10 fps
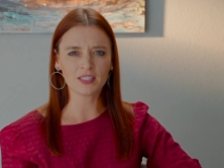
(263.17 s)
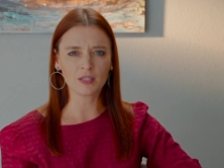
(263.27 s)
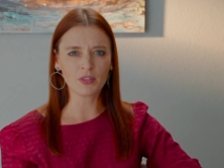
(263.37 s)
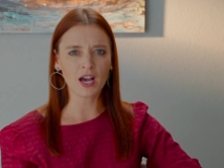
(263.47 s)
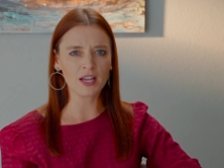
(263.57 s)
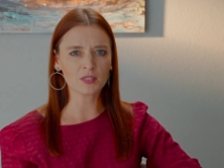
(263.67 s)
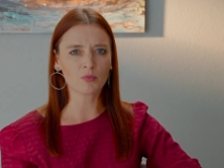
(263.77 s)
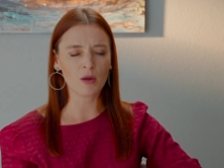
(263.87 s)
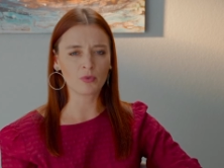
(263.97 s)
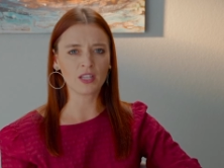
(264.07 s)
some of the highest
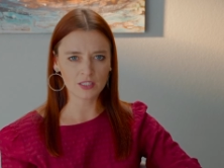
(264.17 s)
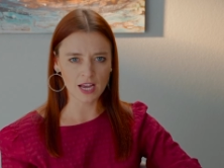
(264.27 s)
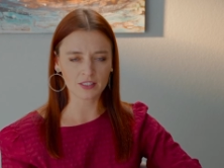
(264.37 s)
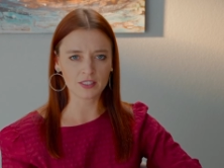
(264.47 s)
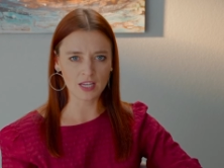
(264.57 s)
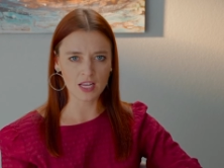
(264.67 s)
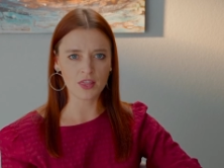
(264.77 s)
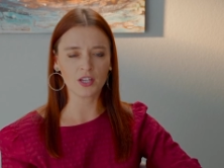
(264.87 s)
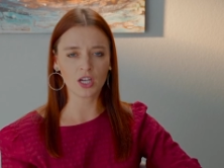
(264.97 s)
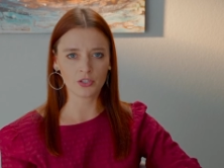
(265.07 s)
property taxes in
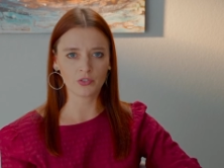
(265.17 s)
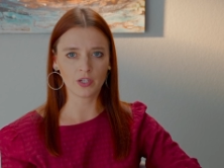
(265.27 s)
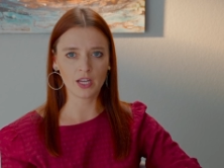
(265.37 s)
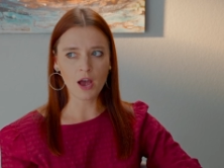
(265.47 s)
the country.